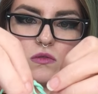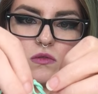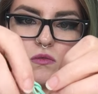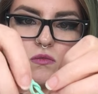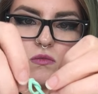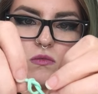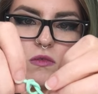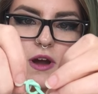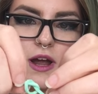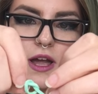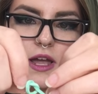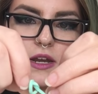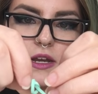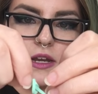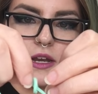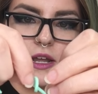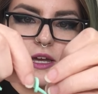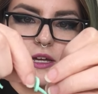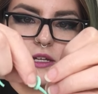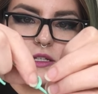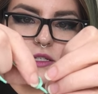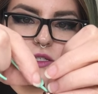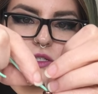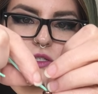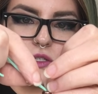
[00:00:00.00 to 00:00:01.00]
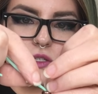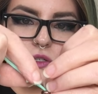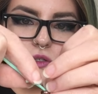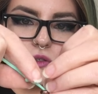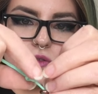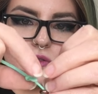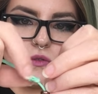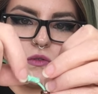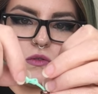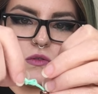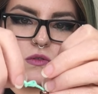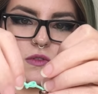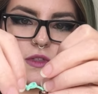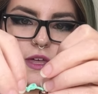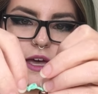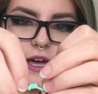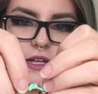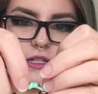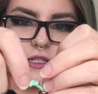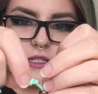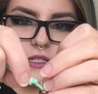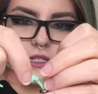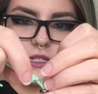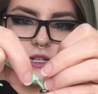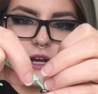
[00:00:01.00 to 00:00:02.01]
right next to
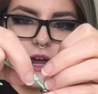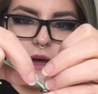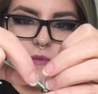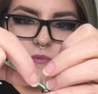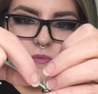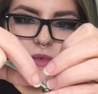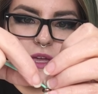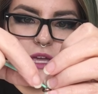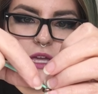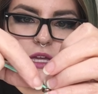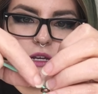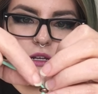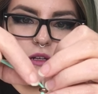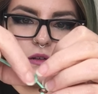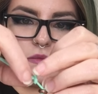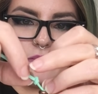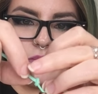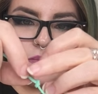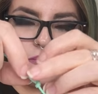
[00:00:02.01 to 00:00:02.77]
that stop bead.